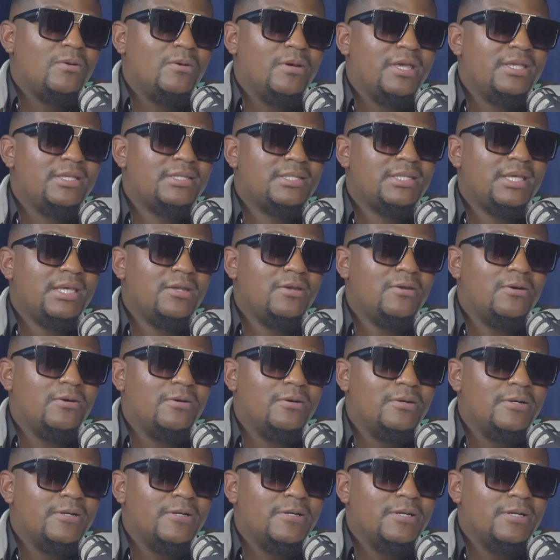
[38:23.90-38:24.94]
Isilo.
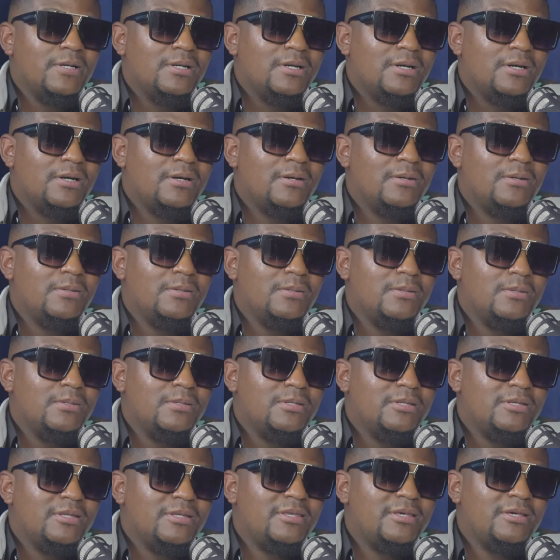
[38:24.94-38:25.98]
Oh,
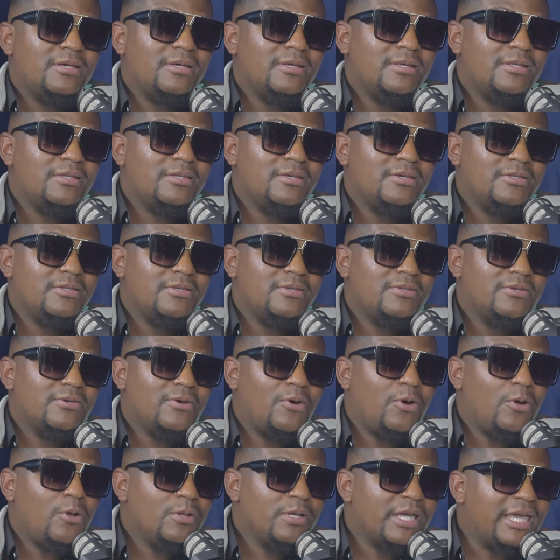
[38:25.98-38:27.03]
the
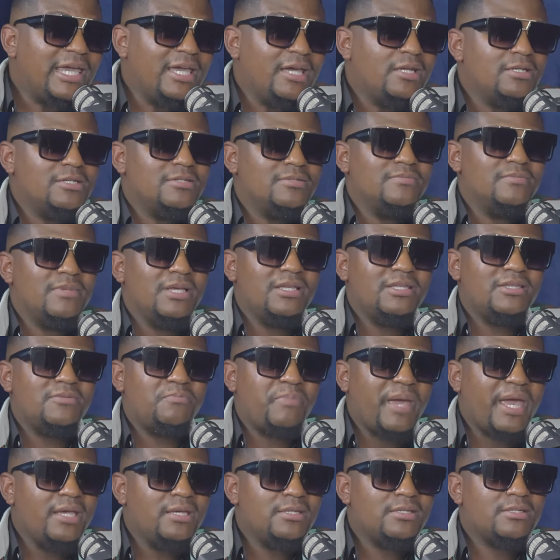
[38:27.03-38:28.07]
whole kingdom is
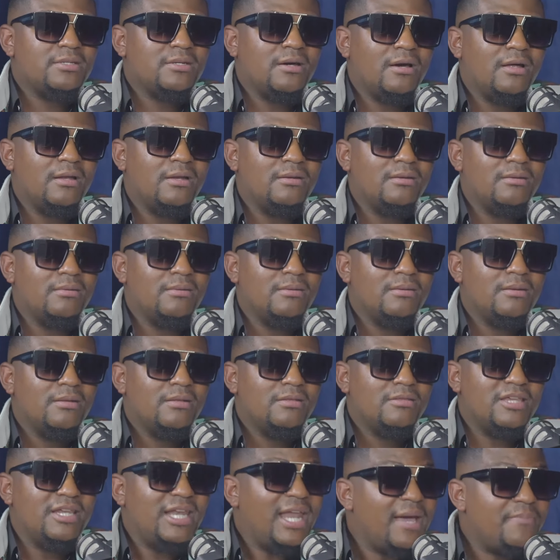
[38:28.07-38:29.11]
based on
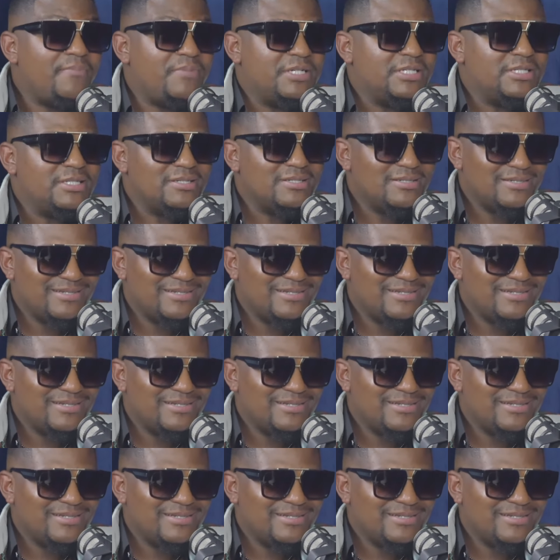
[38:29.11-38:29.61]
the leopard.